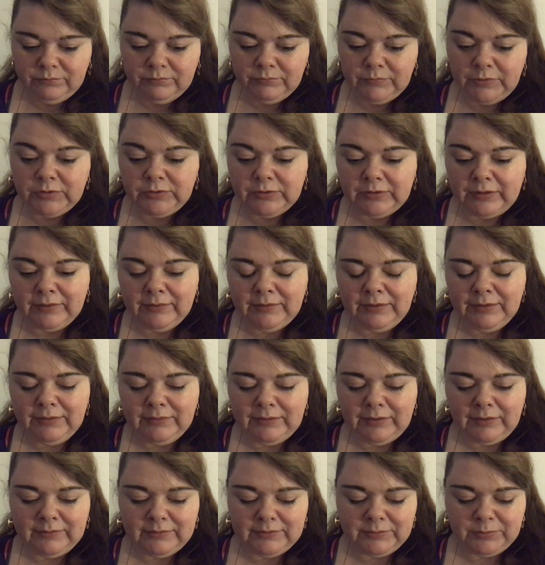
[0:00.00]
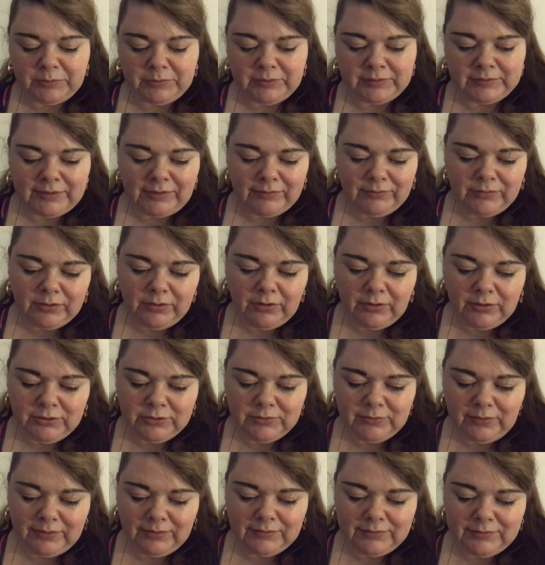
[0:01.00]
Which I think that's what the devil
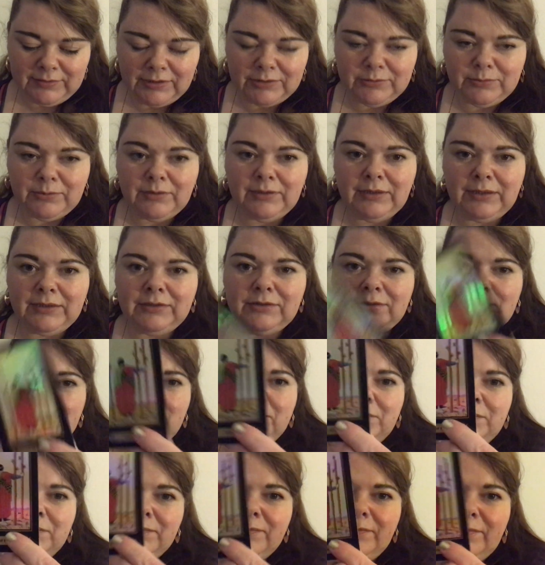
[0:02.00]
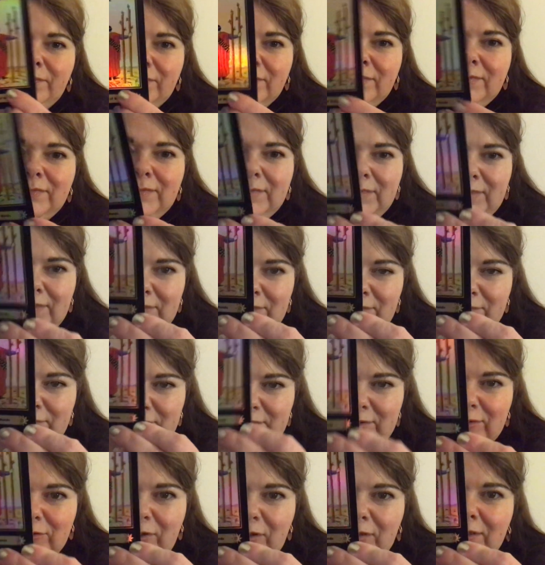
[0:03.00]
card's trying to say as well. Like you've
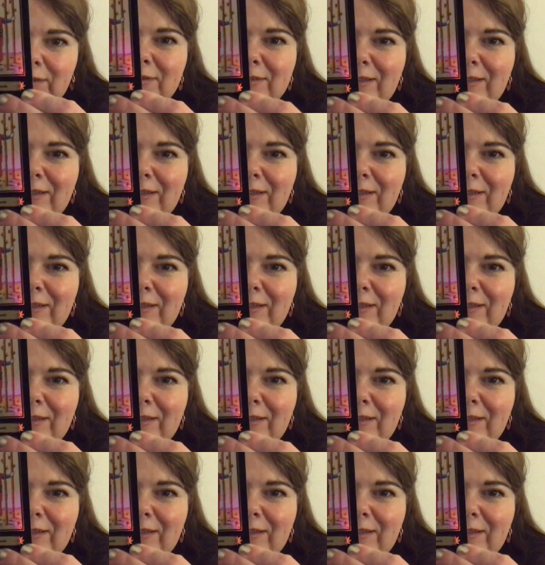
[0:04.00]
still got your